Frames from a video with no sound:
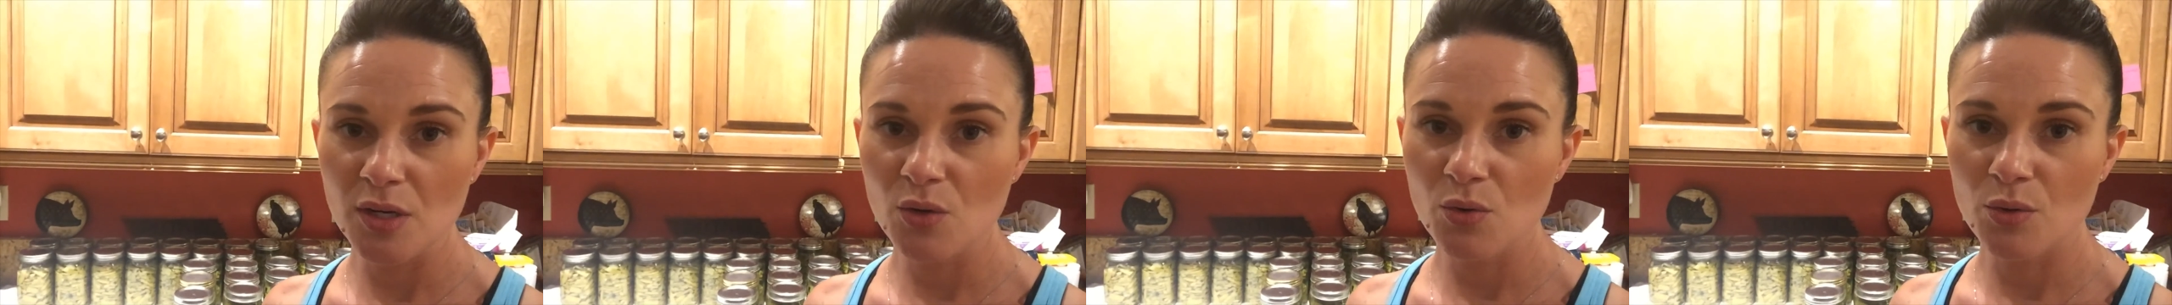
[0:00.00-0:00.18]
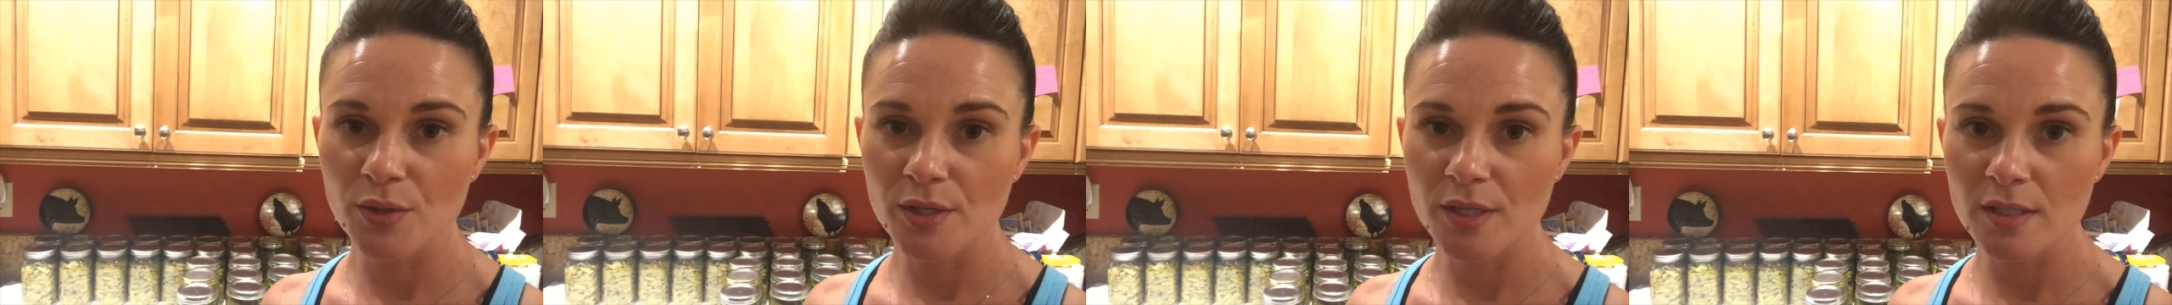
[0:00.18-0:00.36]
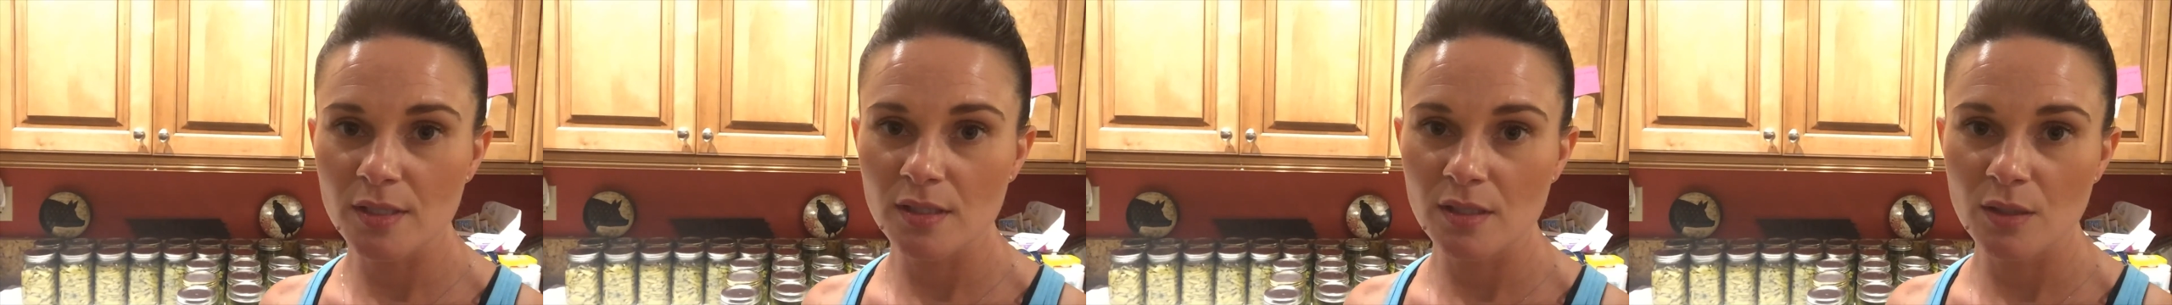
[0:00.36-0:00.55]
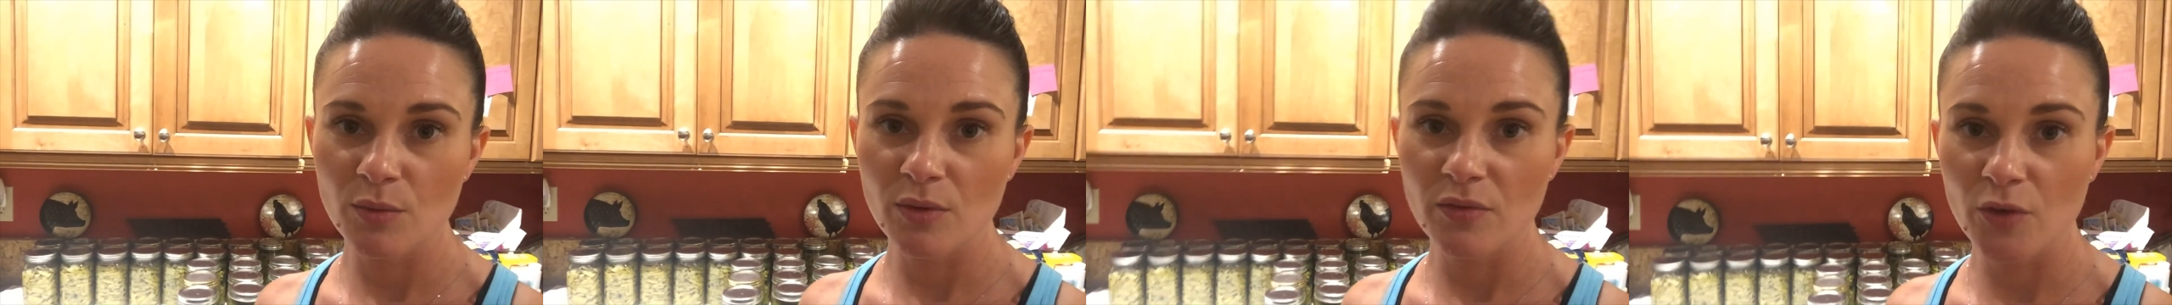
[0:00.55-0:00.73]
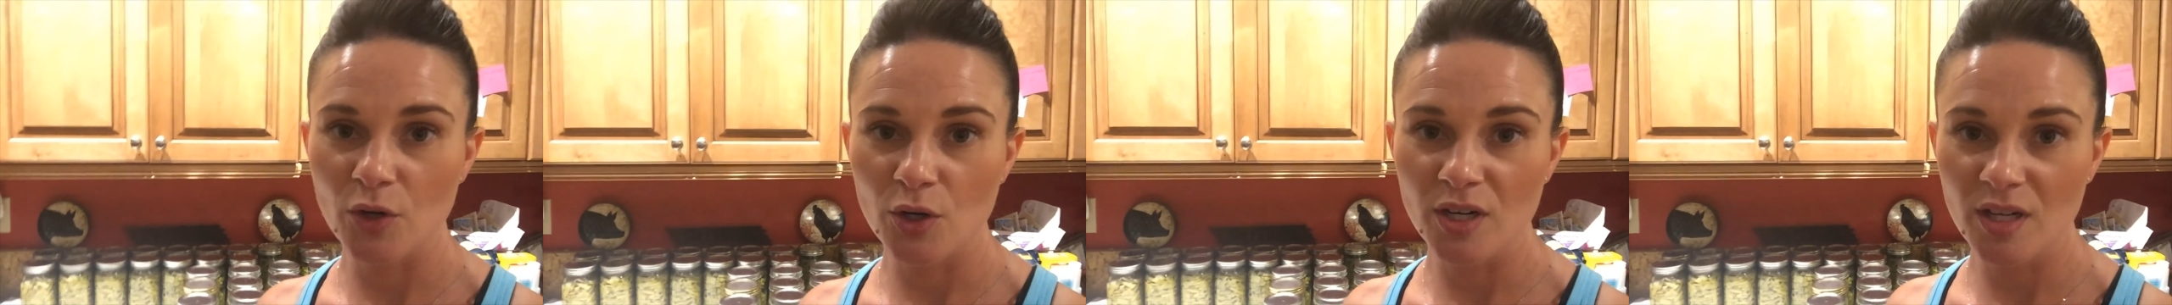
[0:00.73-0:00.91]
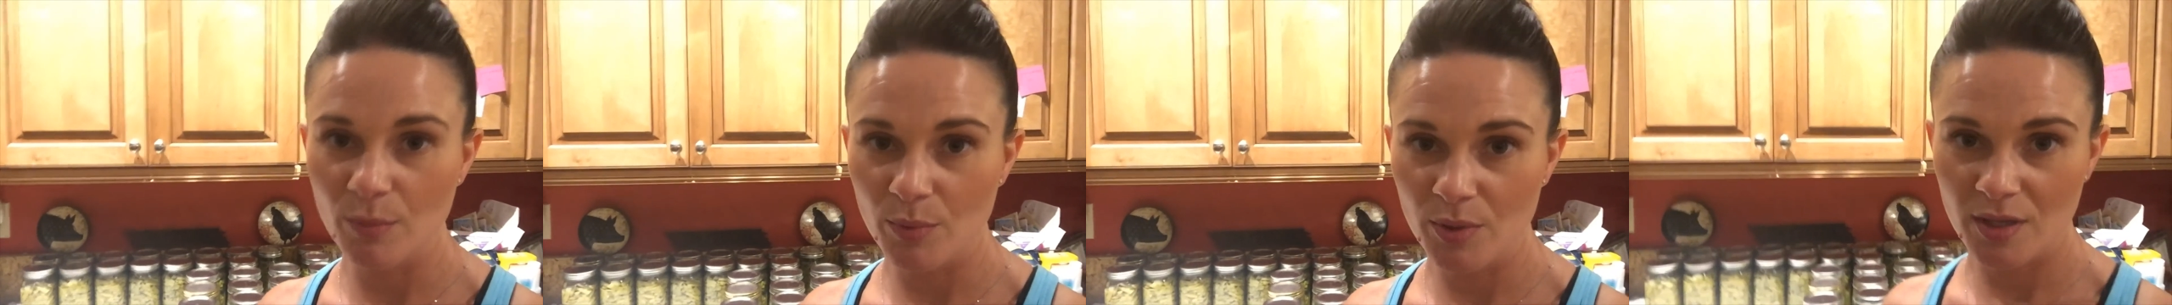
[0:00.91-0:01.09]
quarts that we've
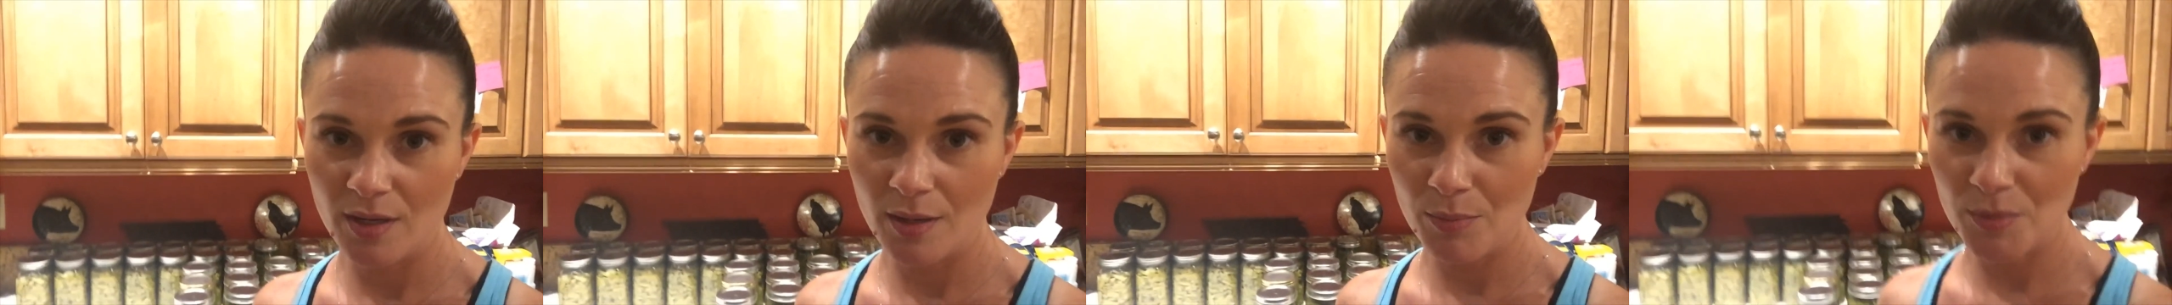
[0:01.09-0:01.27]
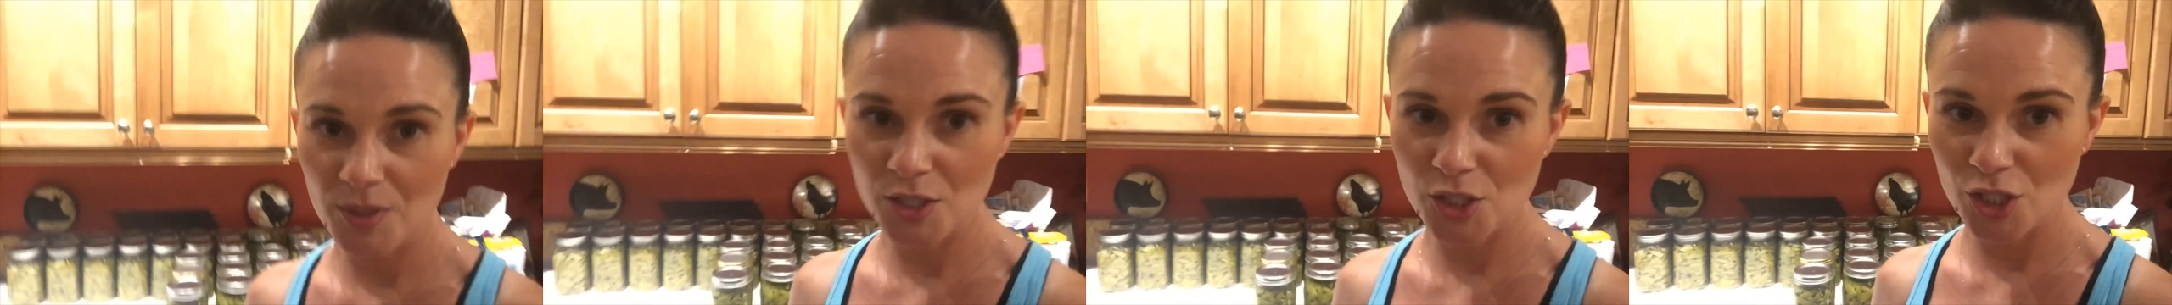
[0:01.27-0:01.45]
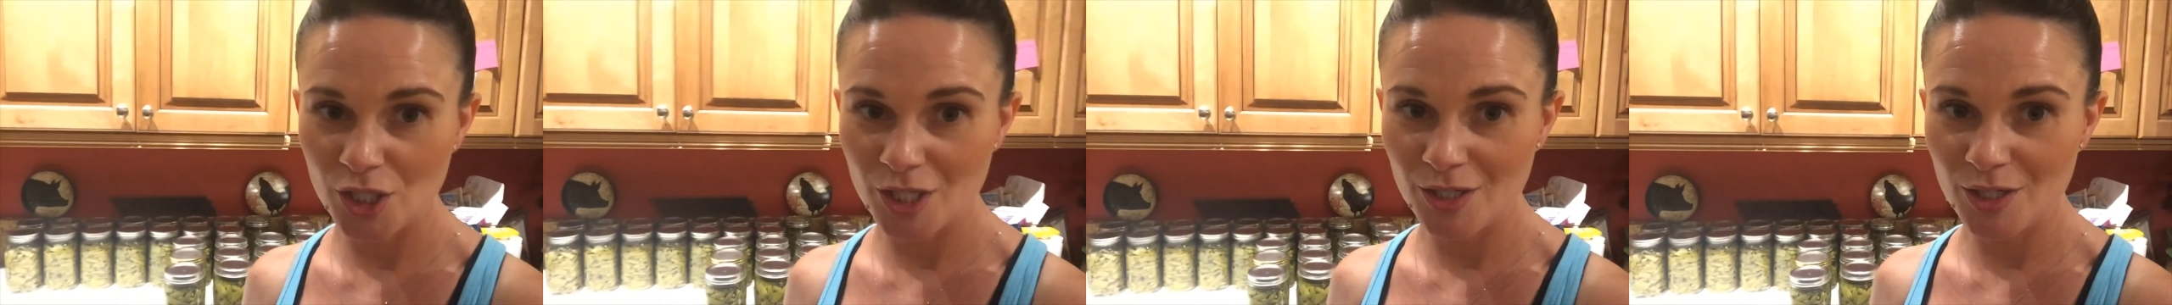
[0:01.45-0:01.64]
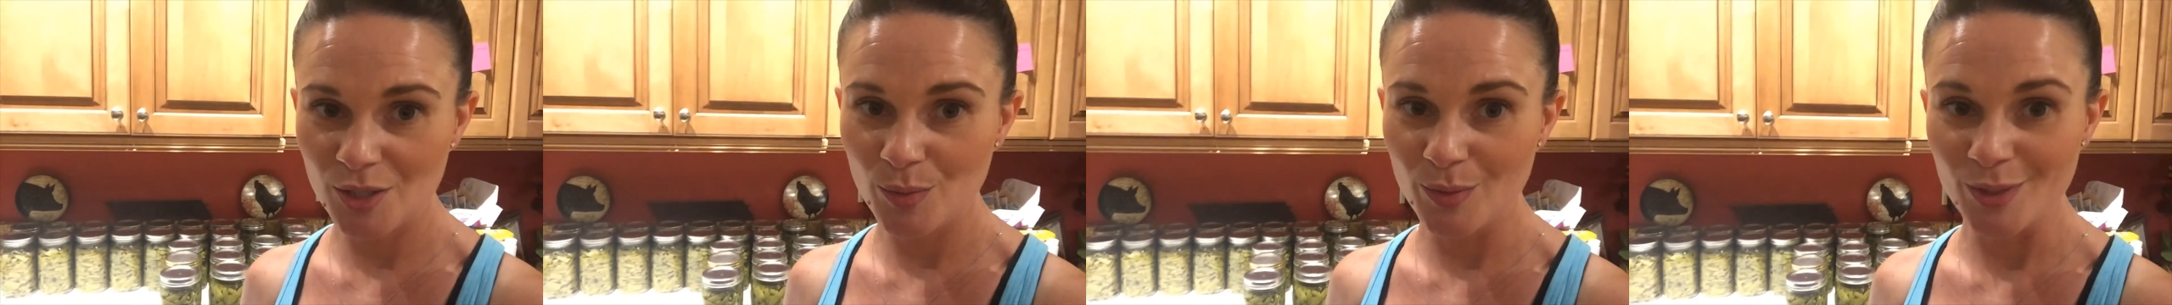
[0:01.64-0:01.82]
already put up this year,